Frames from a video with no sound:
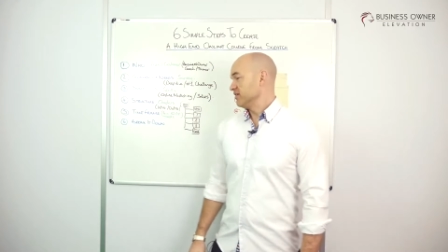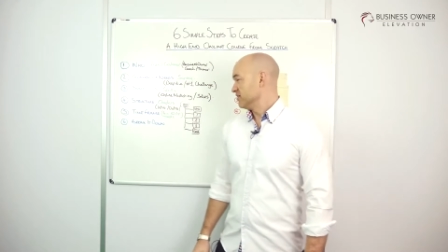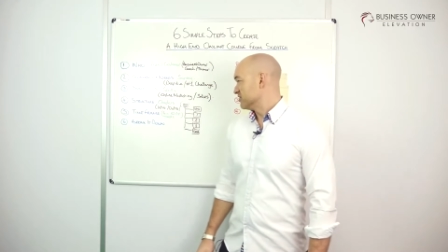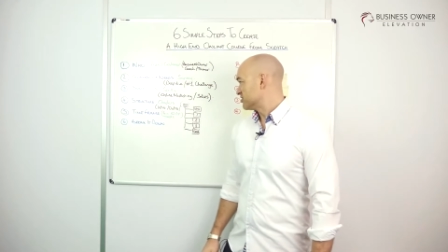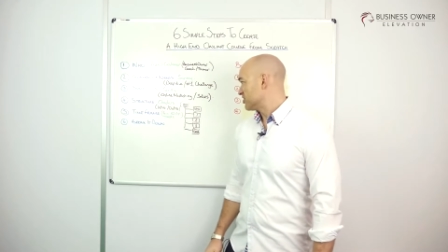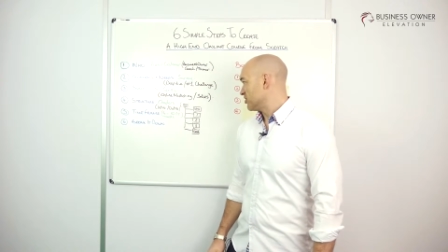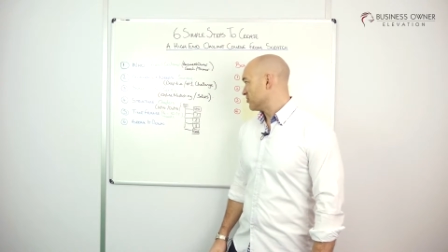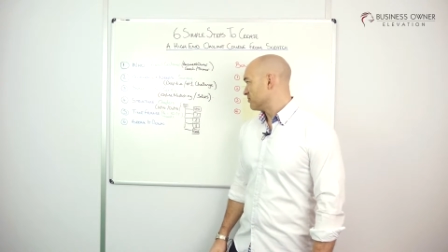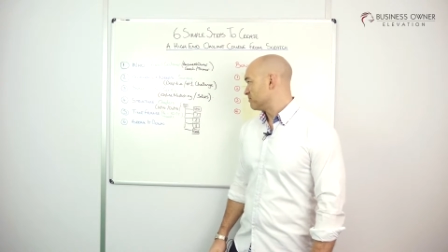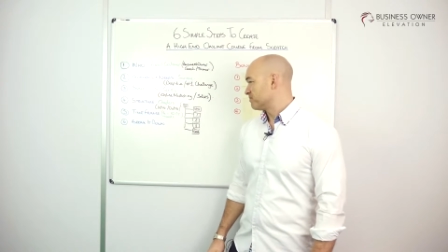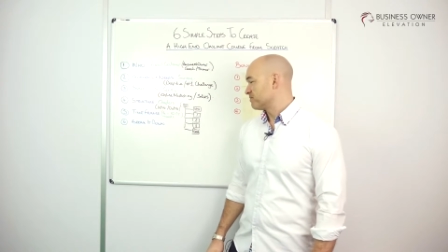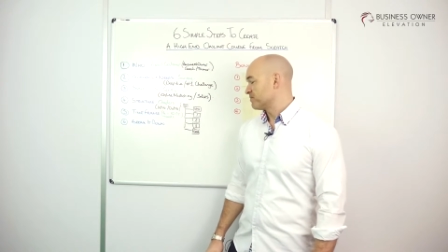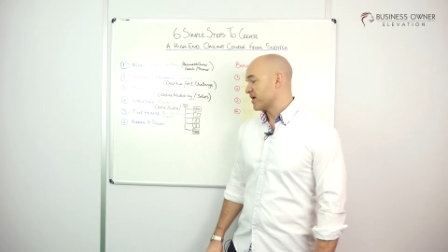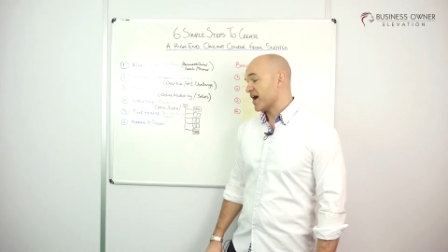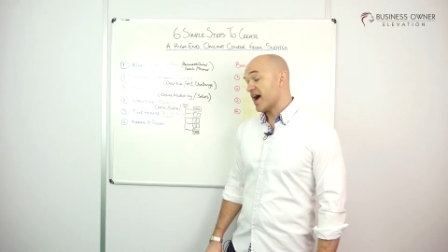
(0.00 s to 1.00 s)
So
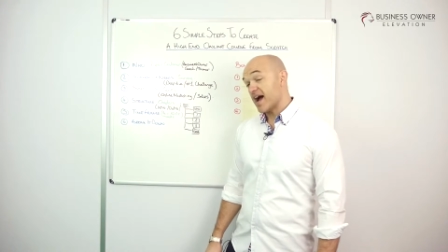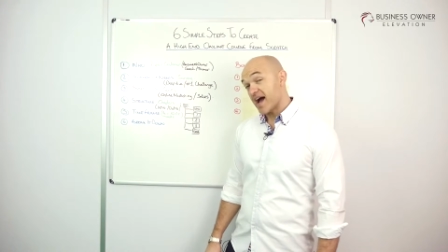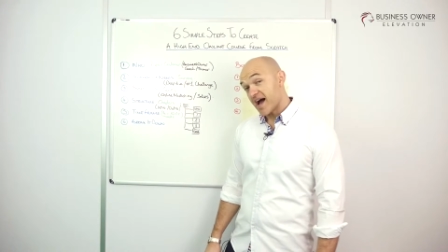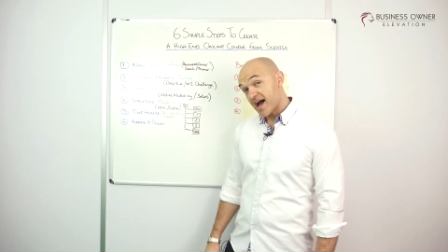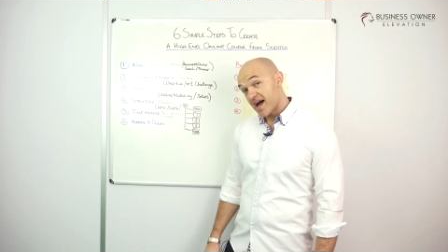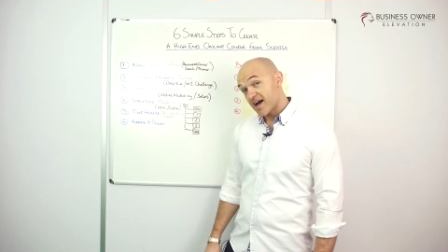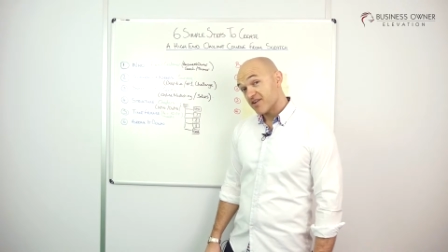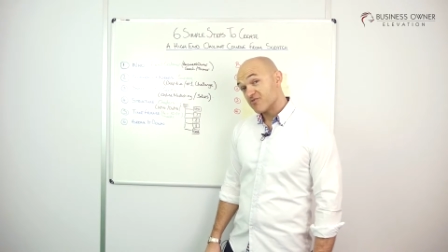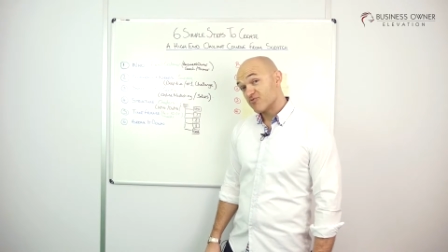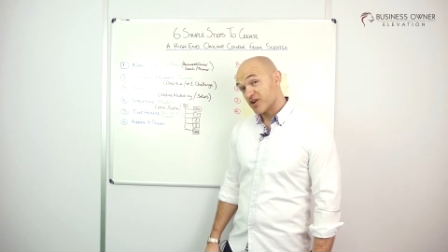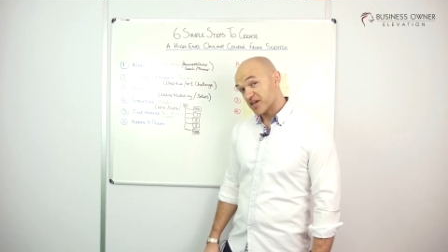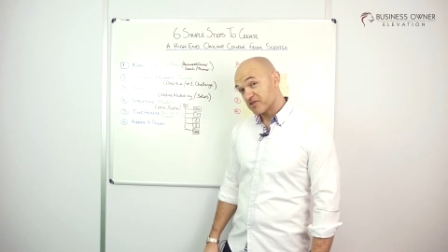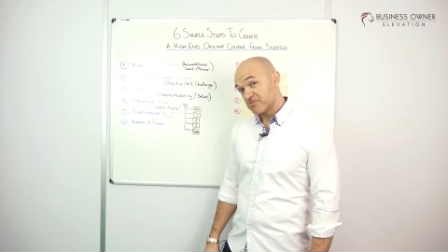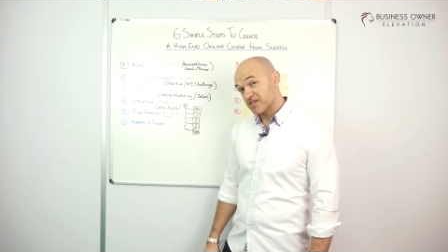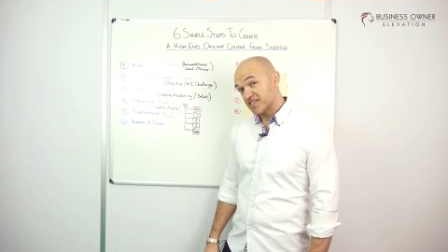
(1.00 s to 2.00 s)
our
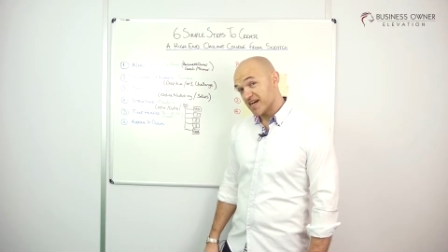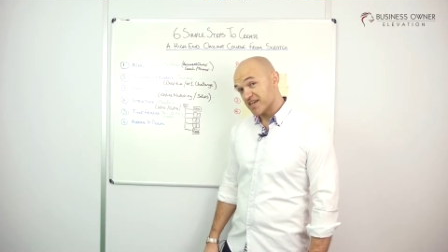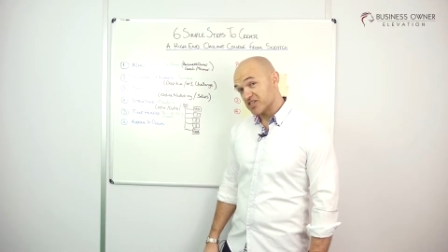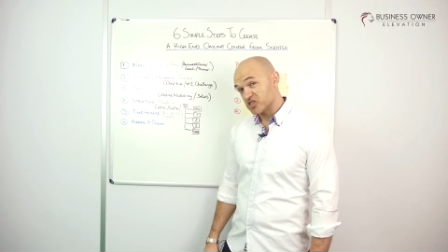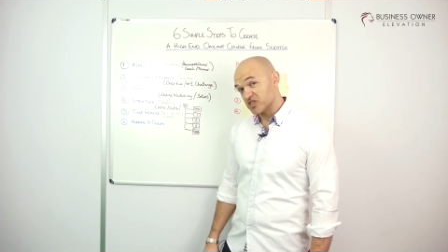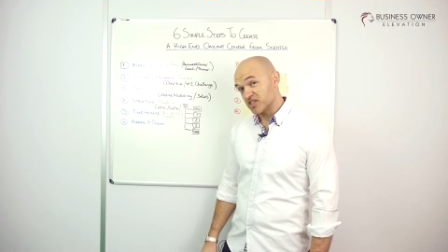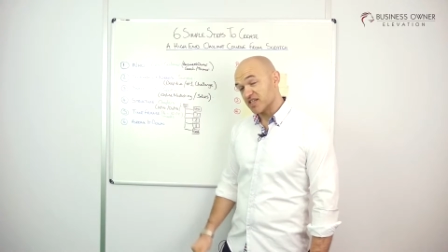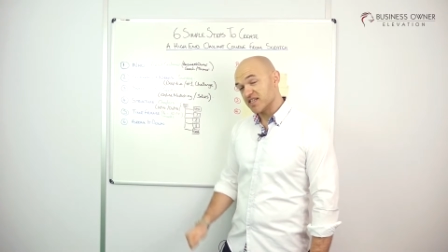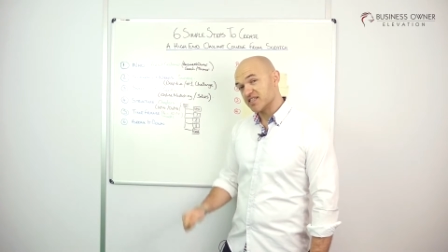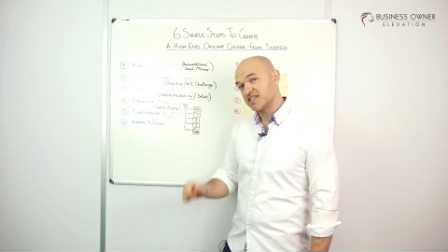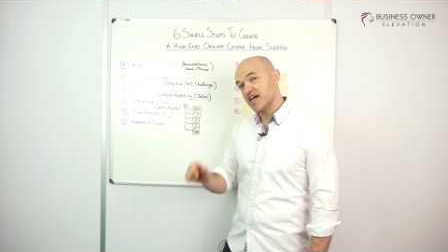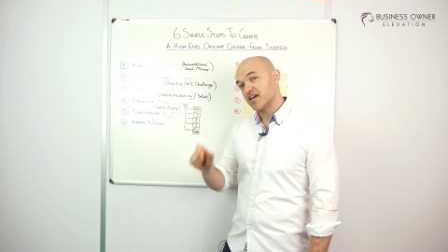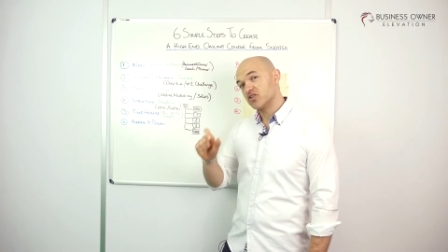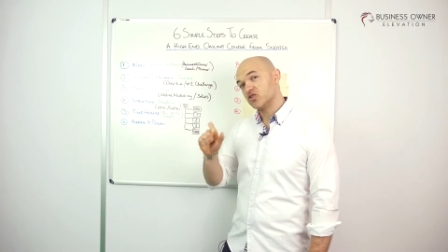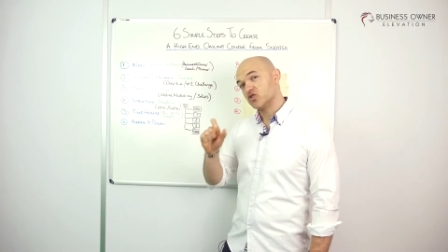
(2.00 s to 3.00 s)
recommendation is
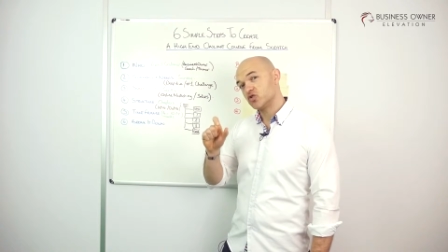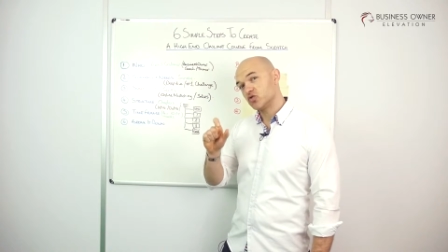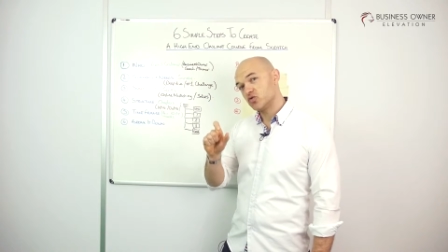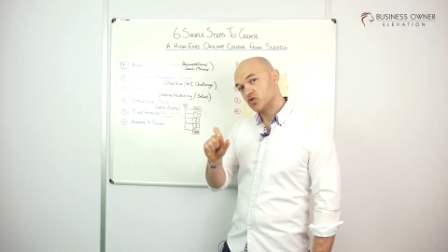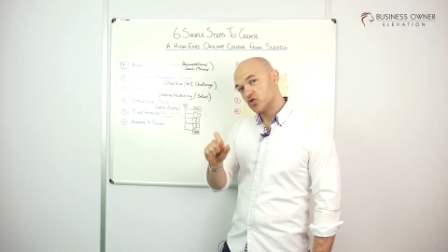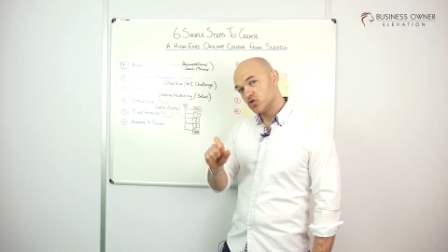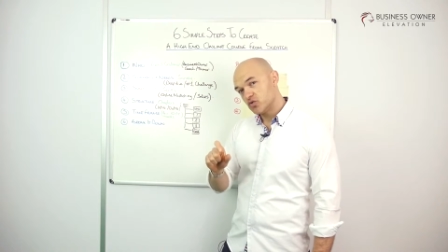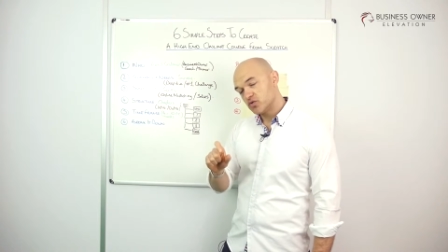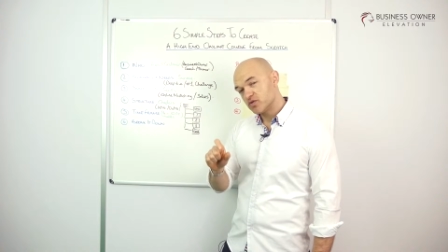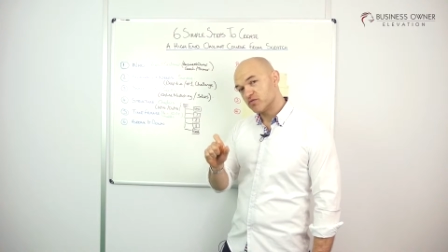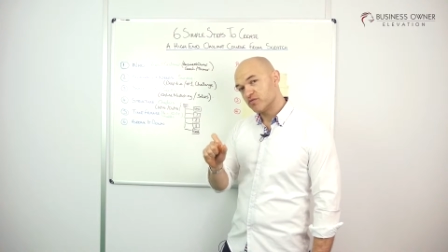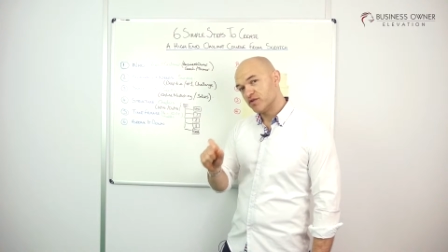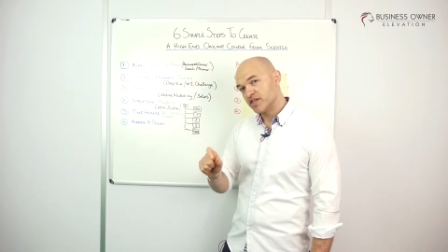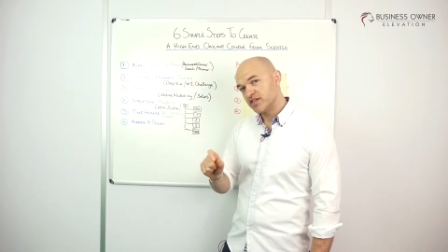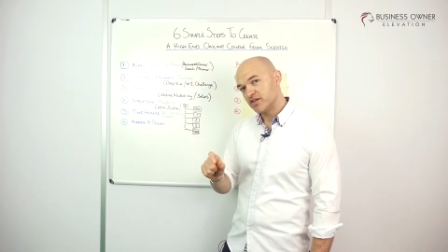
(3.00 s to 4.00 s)
that you use
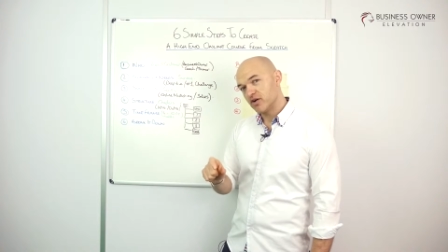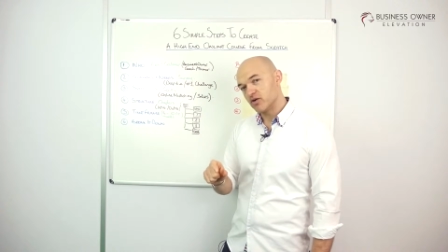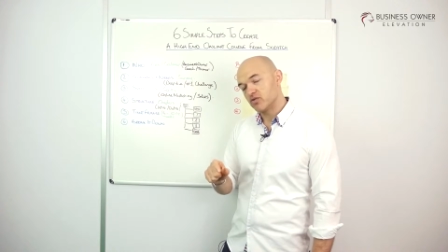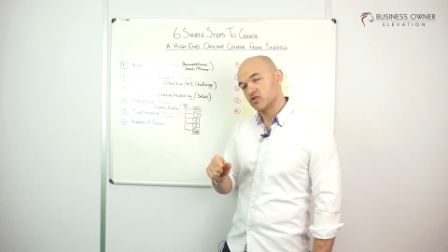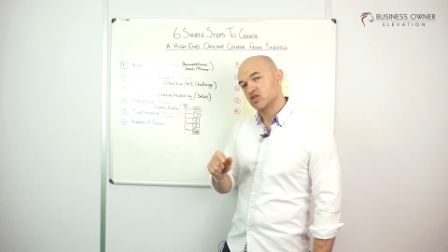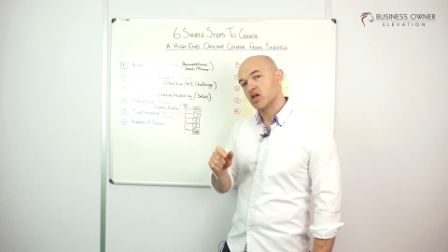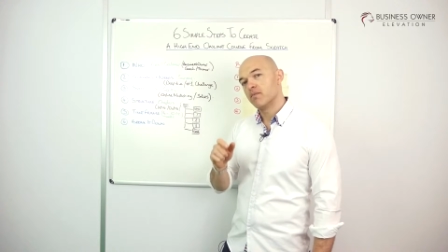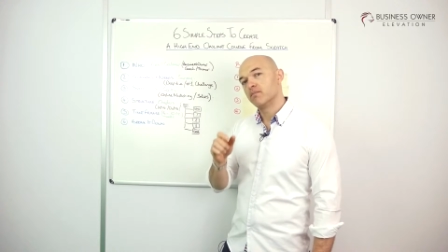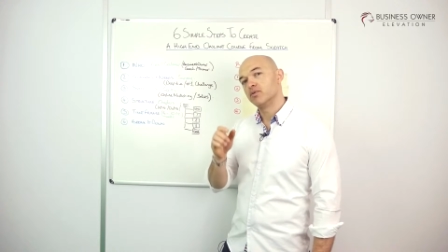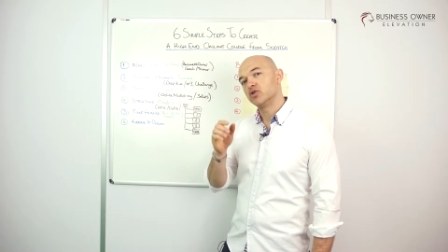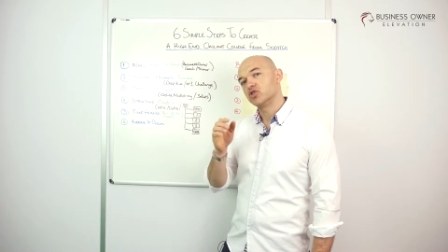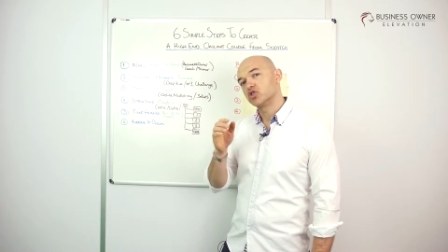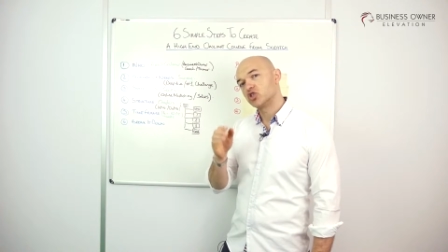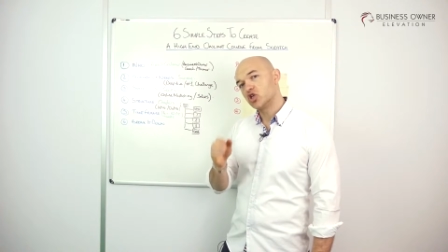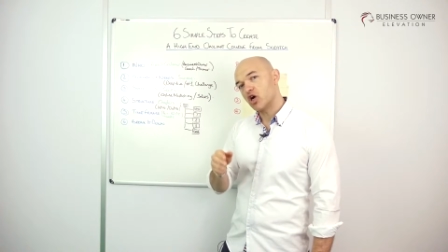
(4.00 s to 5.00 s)
videos
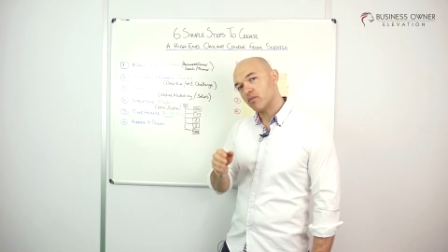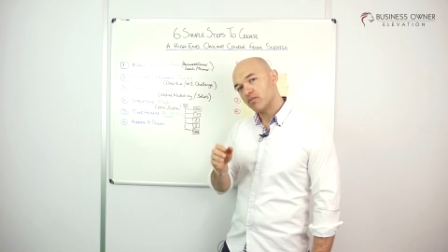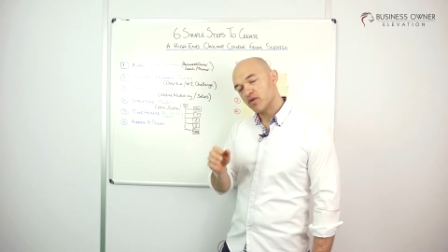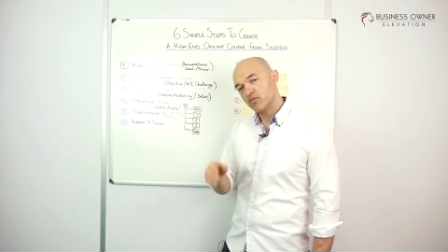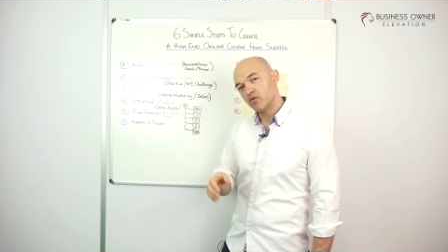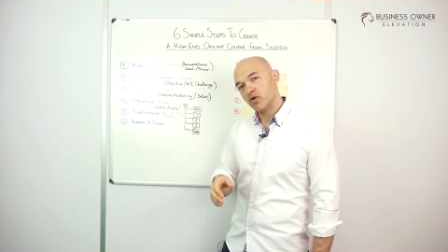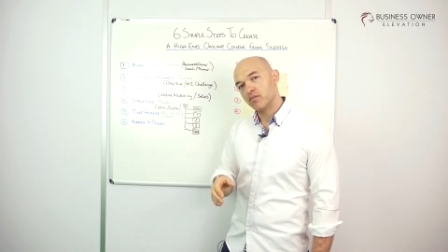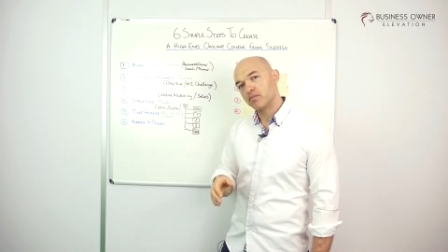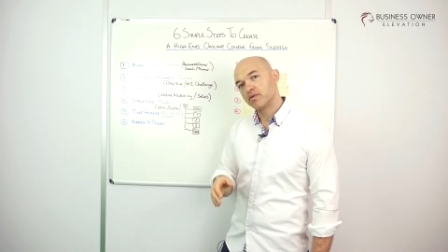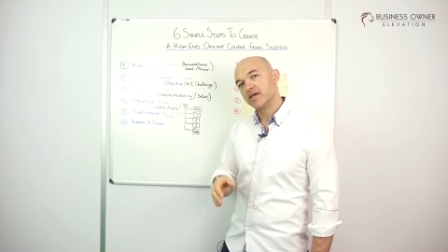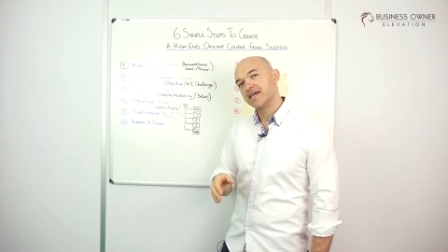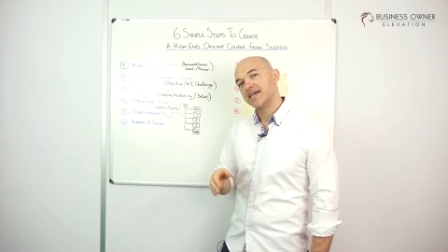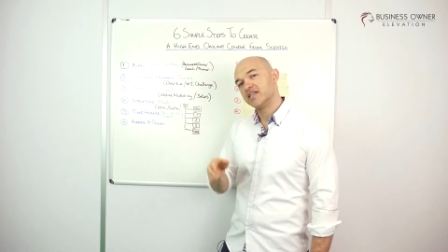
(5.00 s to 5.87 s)
but chop them up